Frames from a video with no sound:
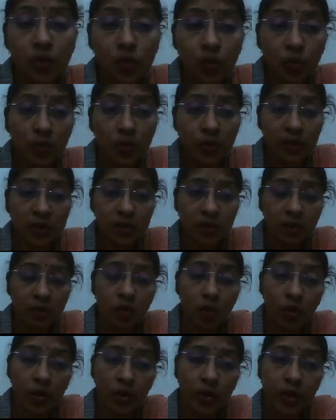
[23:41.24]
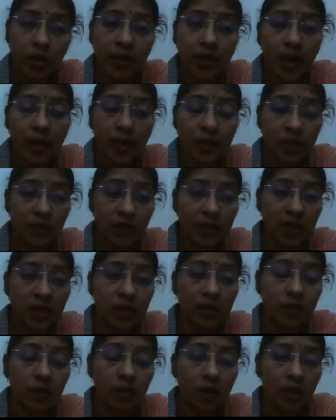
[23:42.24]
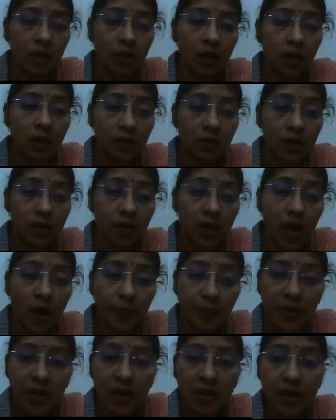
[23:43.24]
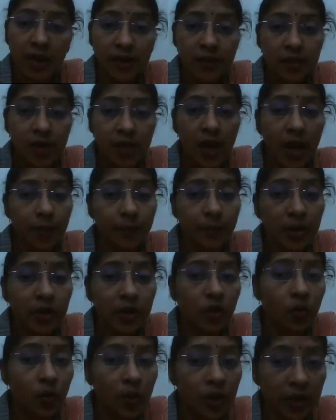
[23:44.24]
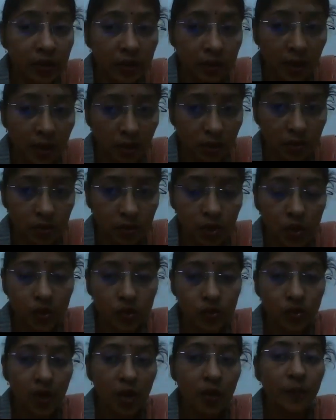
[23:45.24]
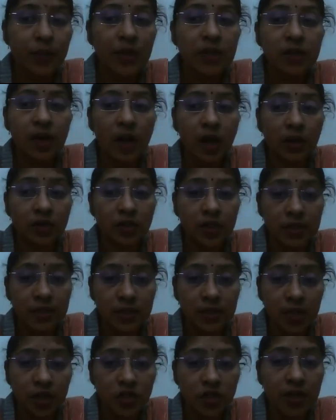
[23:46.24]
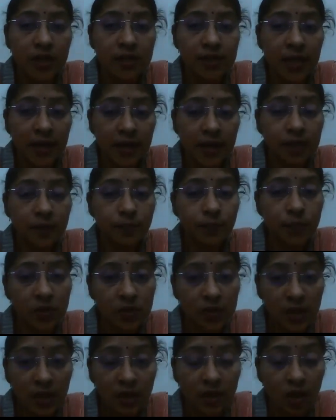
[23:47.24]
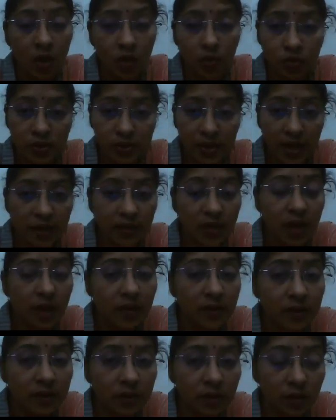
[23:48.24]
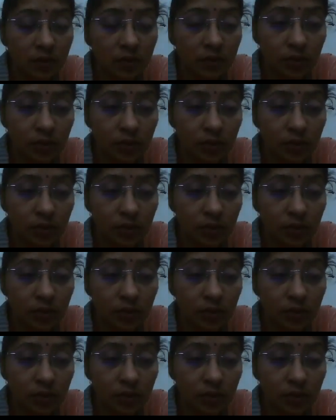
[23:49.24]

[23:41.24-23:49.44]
So chorionic activity appear as hyperechoic ring. So if this gestational sac is present outside the